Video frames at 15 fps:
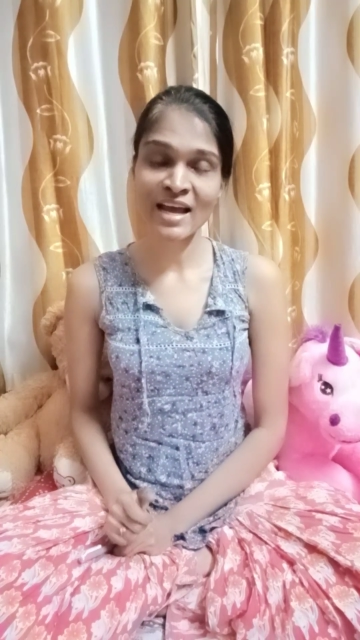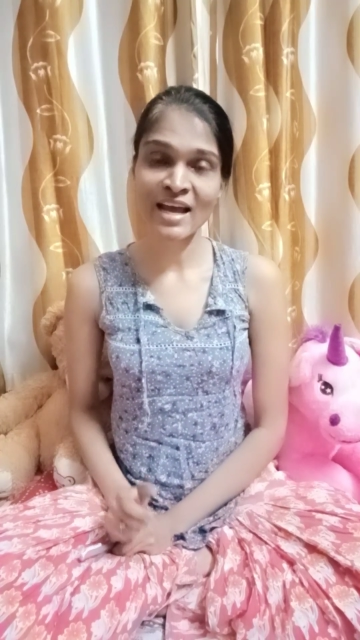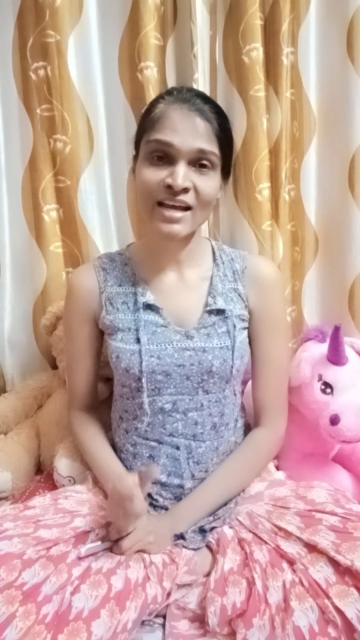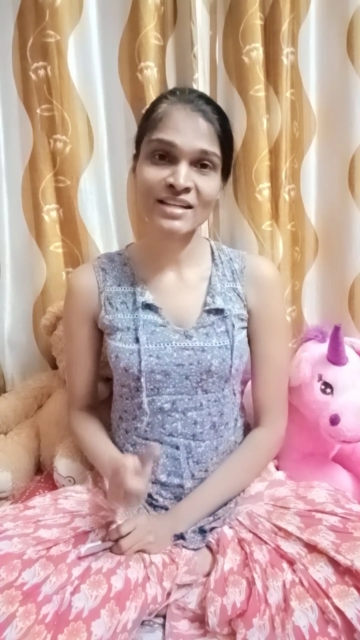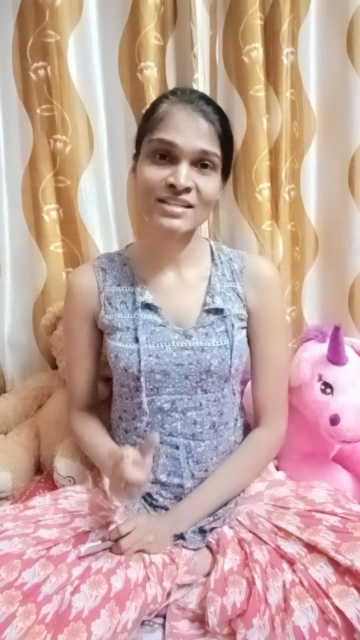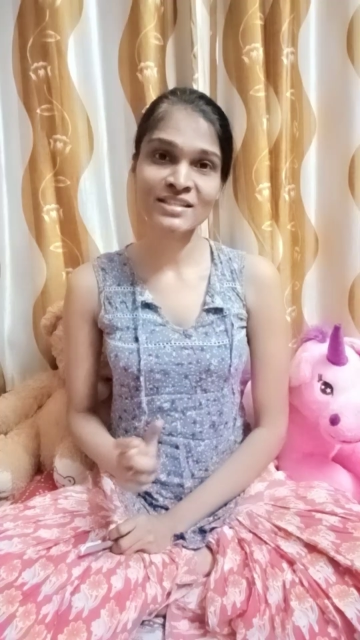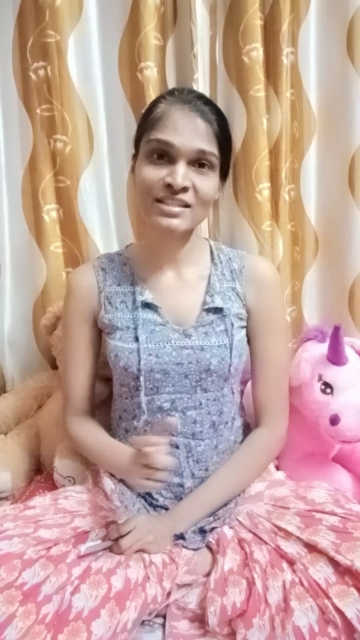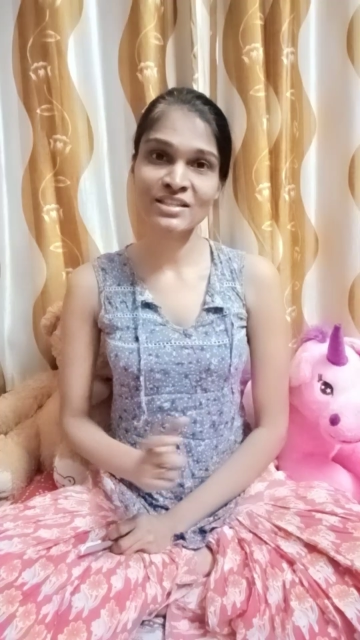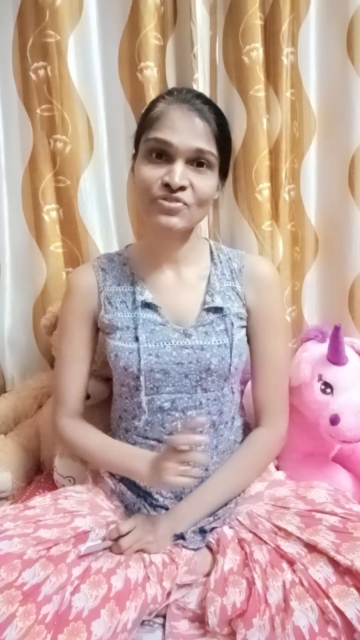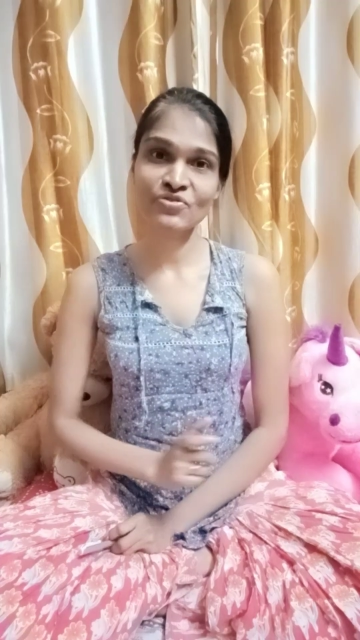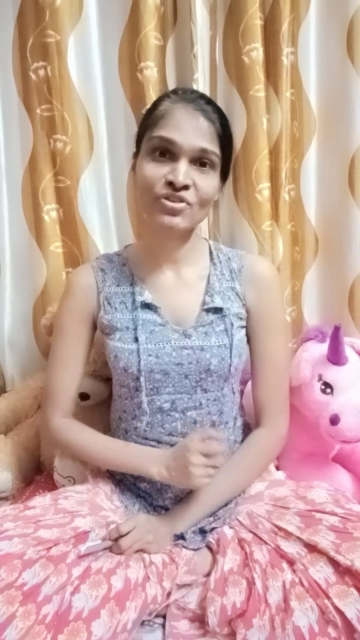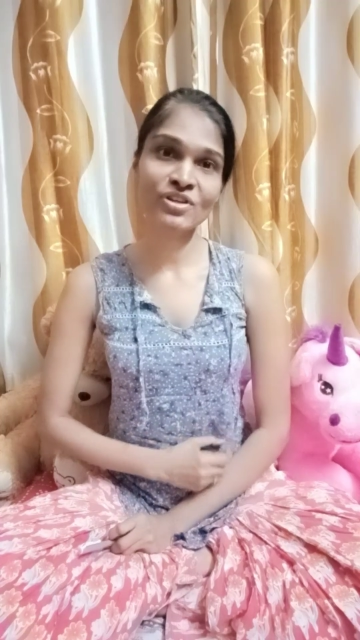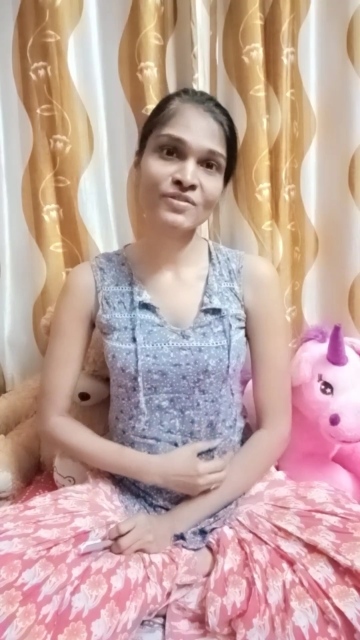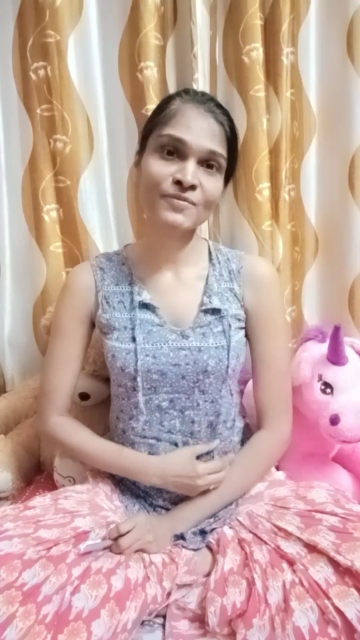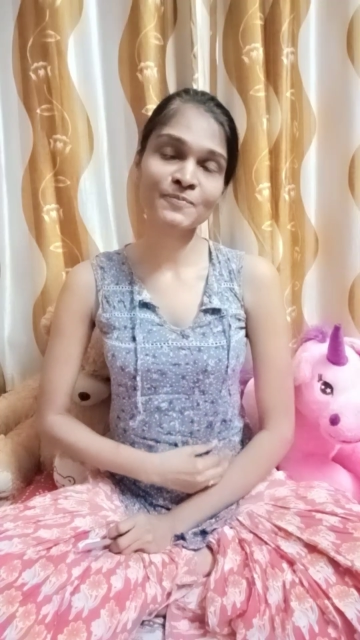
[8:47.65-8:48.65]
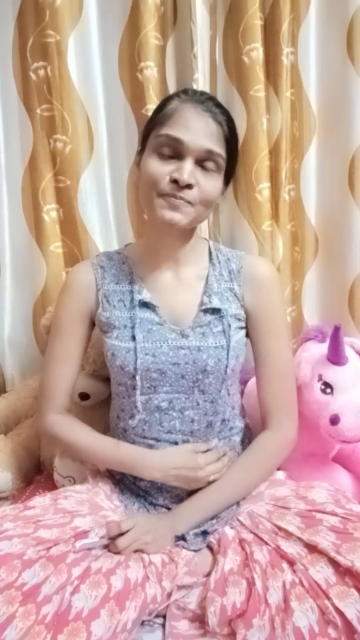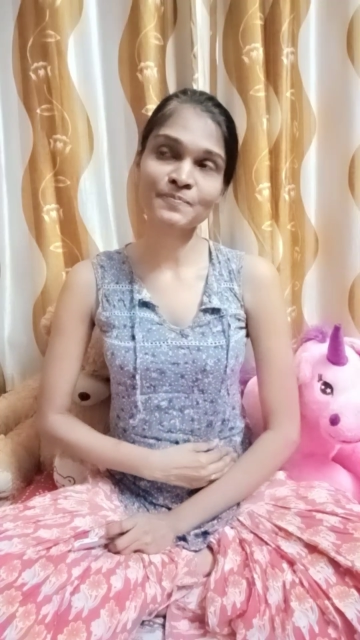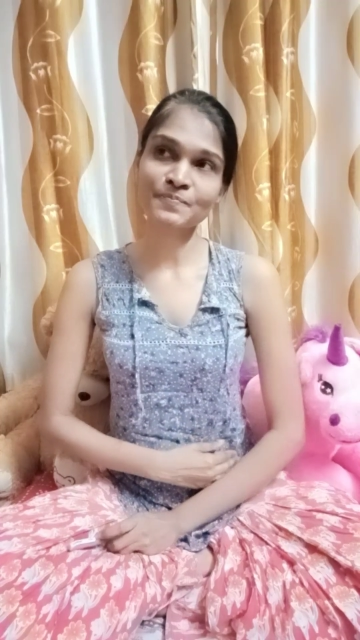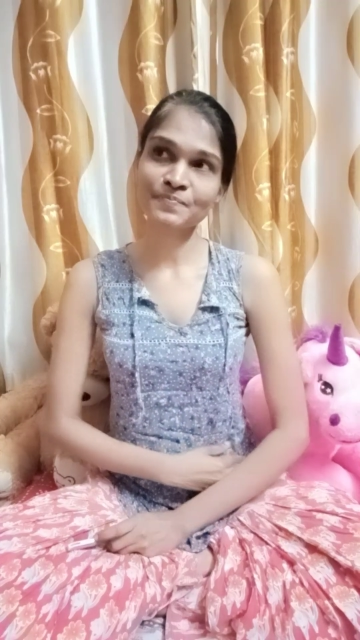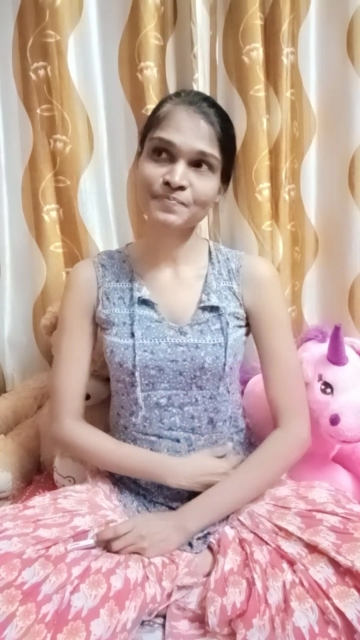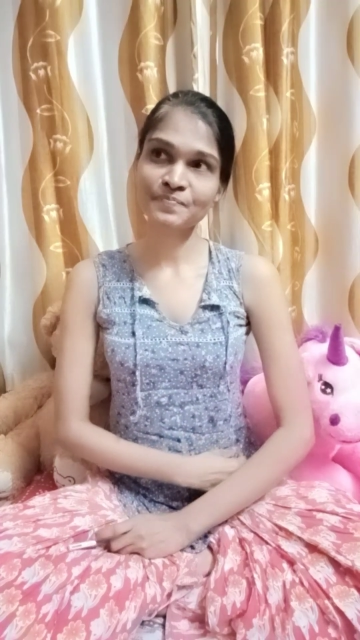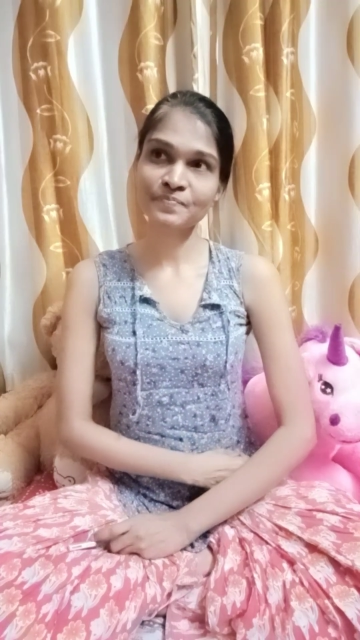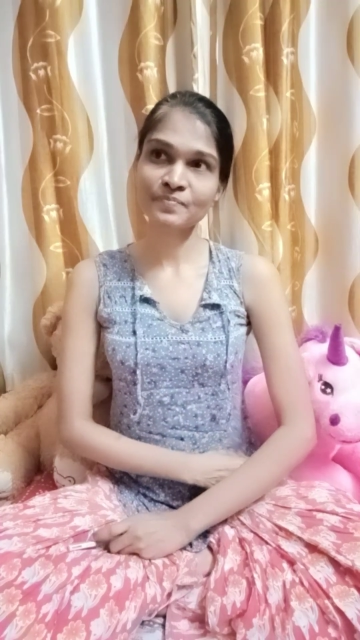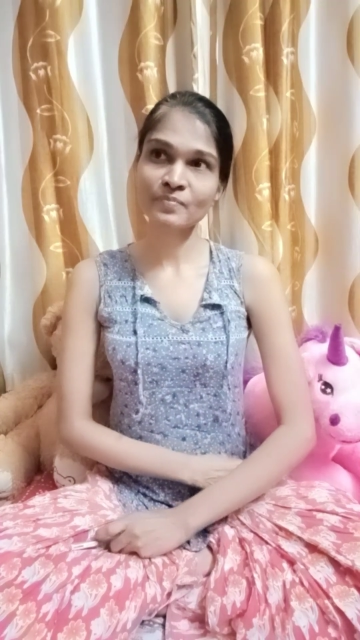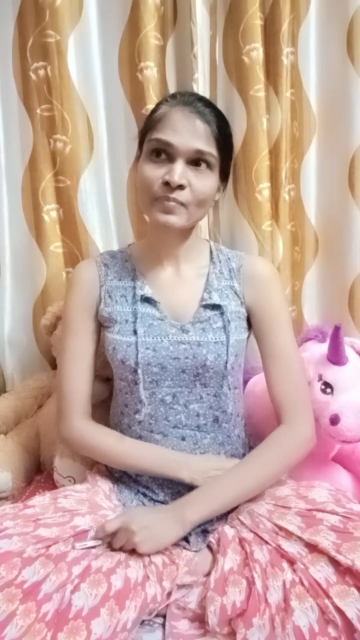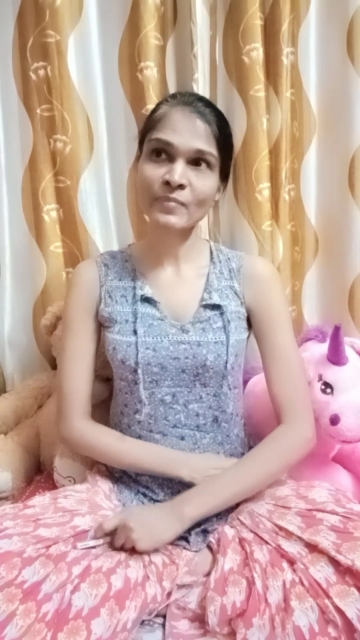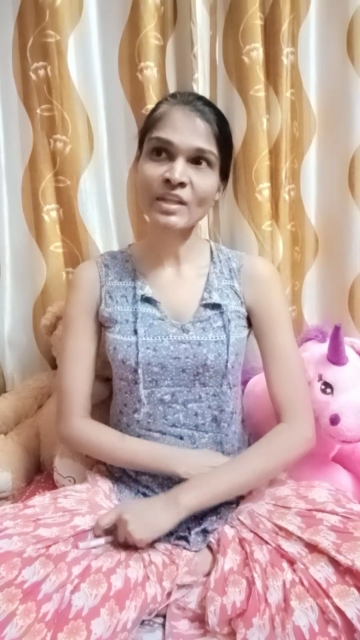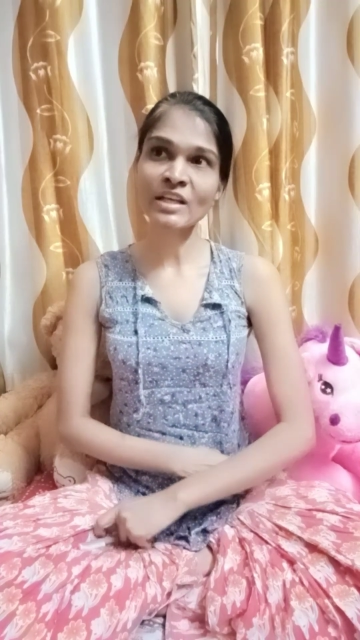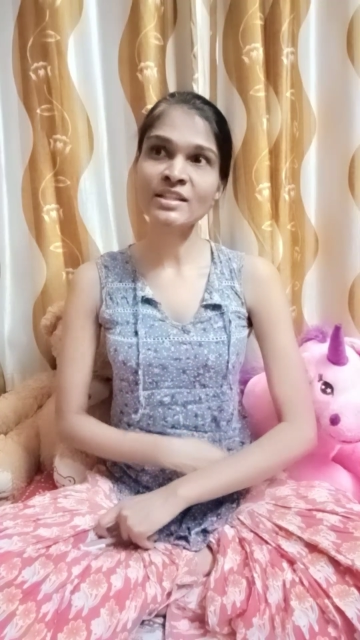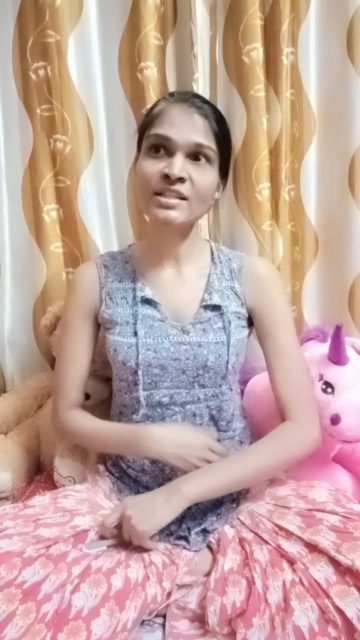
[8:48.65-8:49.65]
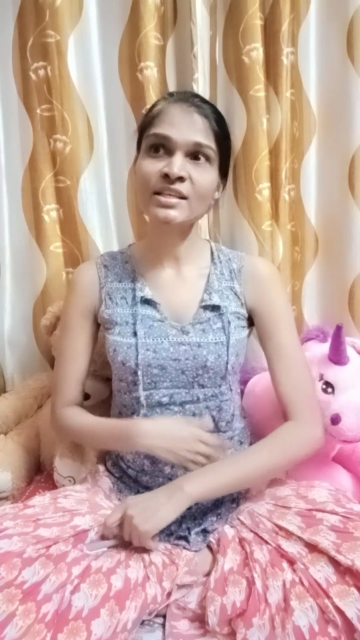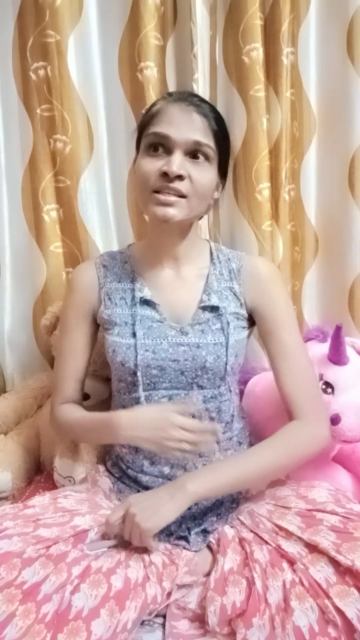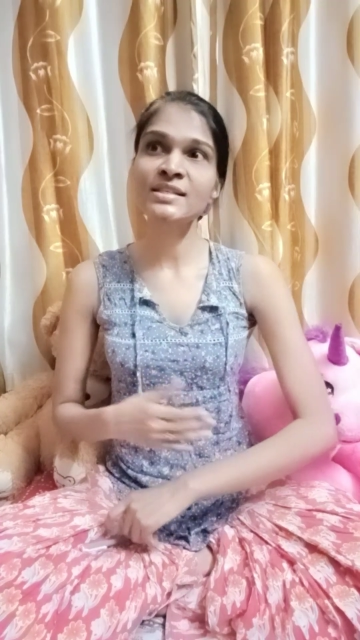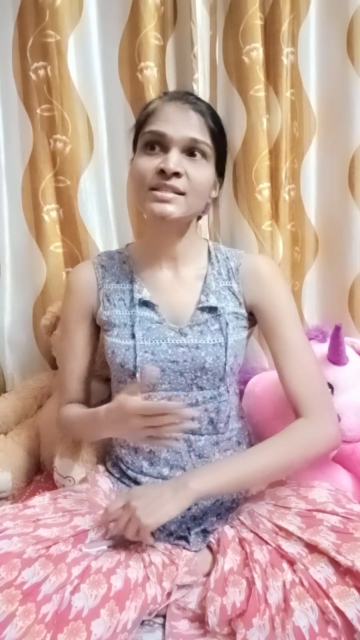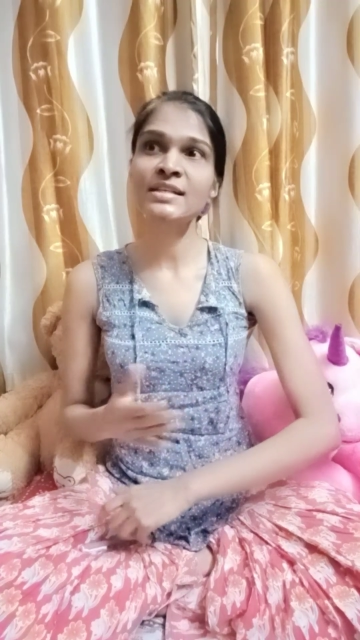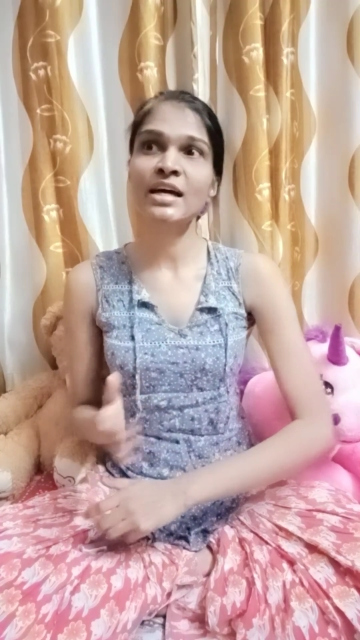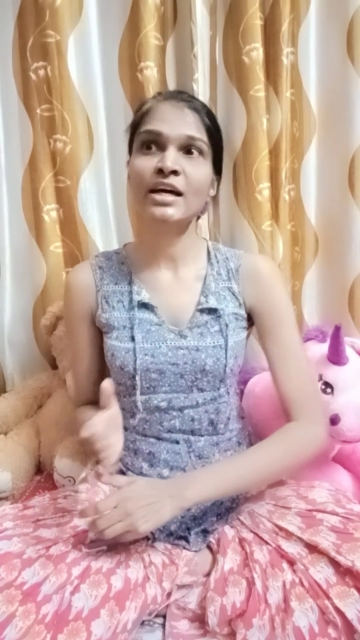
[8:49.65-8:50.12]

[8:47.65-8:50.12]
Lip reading: And even these